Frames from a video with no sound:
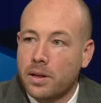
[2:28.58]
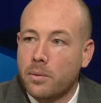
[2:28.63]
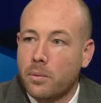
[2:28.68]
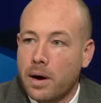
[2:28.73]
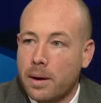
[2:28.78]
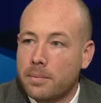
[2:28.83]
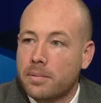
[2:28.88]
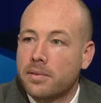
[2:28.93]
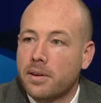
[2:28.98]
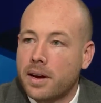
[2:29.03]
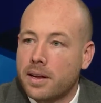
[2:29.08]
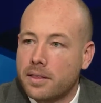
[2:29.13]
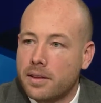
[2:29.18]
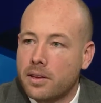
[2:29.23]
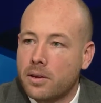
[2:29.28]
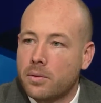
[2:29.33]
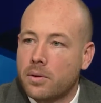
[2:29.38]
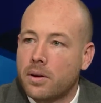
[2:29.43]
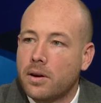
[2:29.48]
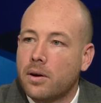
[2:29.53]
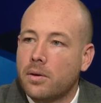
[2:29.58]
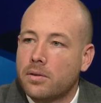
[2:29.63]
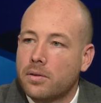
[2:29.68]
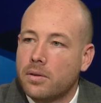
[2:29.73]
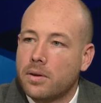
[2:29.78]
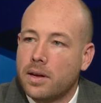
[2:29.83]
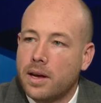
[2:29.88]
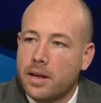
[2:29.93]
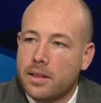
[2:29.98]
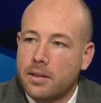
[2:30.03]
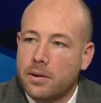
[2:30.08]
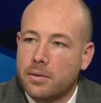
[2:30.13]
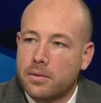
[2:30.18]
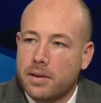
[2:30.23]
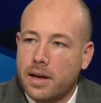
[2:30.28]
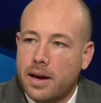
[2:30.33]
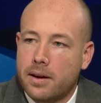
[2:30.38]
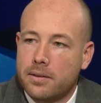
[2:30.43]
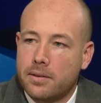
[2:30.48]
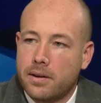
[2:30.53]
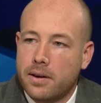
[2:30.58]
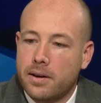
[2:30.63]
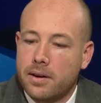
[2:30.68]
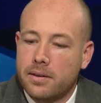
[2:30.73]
website that you can go to get those tax credits.